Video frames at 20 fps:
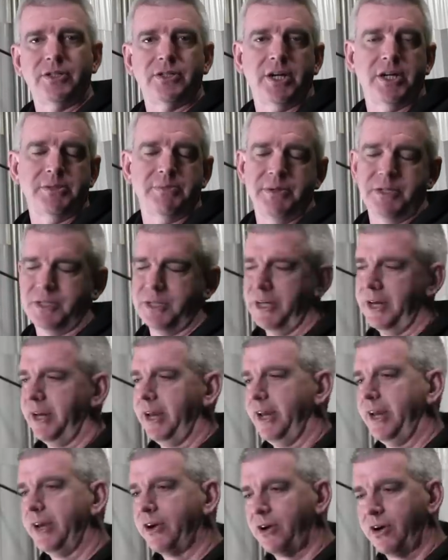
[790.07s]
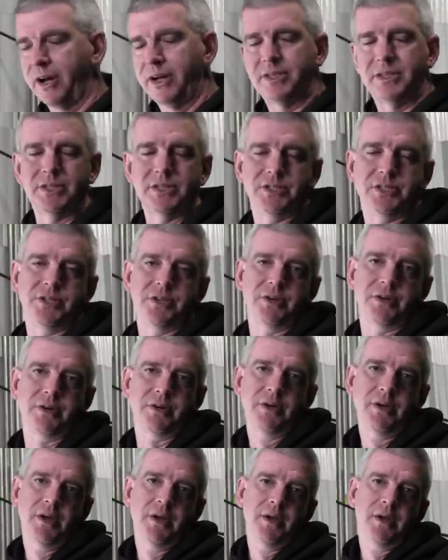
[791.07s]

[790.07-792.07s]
transmission. It increases your